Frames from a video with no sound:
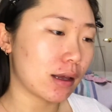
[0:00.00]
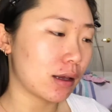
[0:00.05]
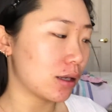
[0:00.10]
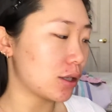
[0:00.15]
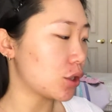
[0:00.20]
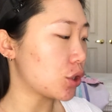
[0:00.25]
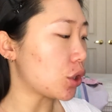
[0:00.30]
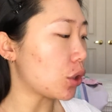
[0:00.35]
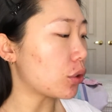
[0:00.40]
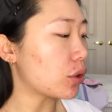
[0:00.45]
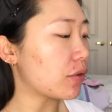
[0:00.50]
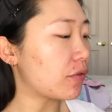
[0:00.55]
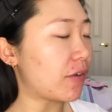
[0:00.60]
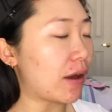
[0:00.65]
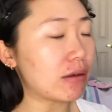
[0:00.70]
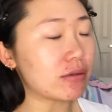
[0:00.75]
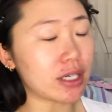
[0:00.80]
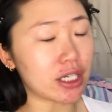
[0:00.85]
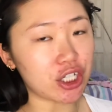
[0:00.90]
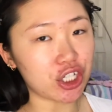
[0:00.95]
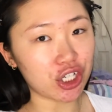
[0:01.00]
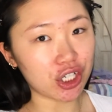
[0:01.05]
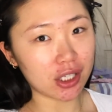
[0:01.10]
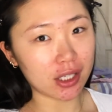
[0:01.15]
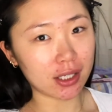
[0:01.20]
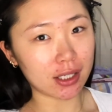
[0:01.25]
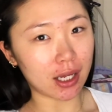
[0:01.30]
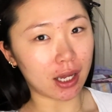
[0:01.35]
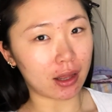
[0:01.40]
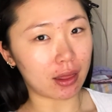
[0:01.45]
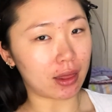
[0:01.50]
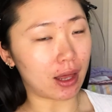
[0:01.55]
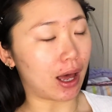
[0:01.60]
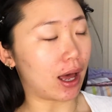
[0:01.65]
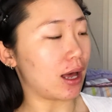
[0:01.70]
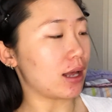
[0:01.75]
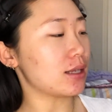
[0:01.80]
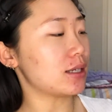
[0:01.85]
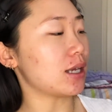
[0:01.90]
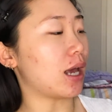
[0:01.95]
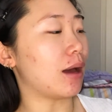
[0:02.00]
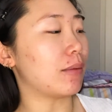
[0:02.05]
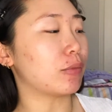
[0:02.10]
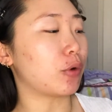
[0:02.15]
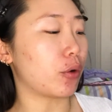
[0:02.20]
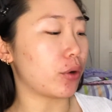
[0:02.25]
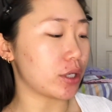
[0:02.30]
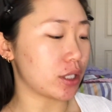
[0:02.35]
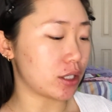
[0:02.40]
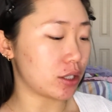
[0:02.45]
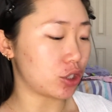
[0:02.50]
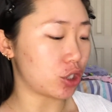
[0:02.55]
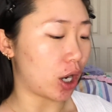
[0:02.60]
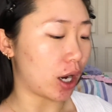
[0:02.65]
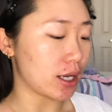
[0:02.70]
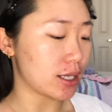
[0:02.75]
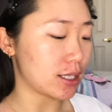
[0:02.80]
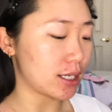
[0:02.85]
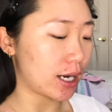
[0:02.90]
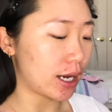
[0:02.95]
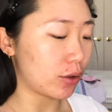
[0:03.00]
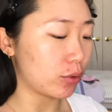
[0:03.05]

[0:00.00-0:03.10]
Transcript: So the foundation that I'm going to try today,